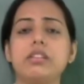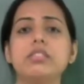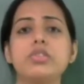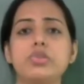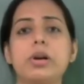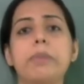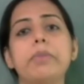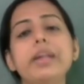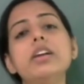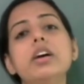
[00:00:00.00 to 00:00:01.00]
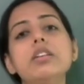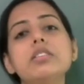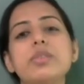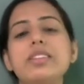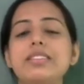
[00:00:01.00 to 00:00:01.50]
other to complete.
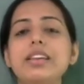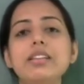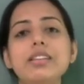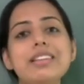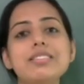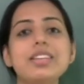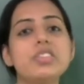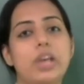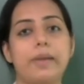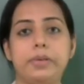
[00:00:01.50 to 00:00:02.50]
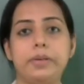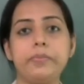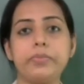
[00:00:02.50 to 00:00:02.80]
So it's a easy chapter.